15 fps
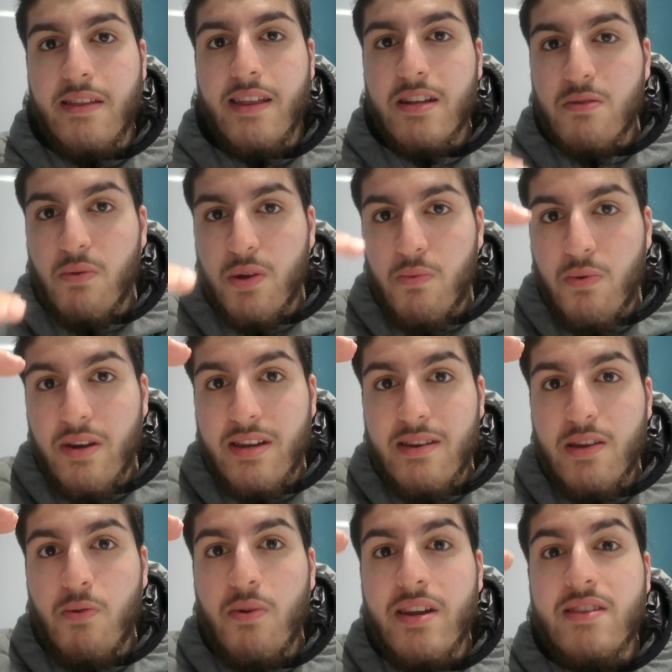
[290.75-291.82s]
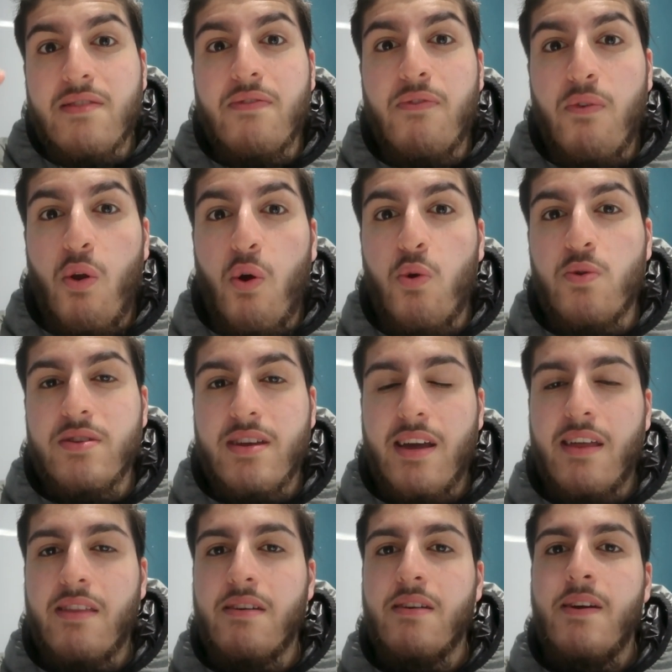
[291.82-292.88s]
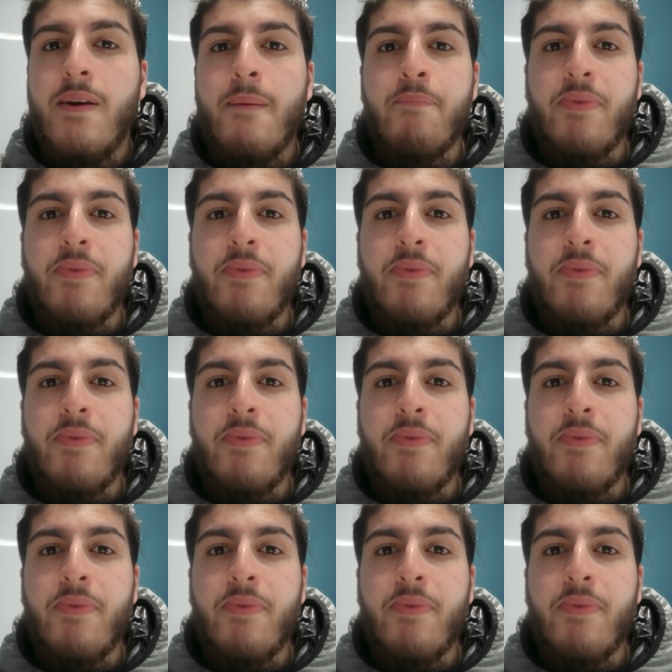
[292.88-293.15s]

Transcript: That's what you want it to flow together,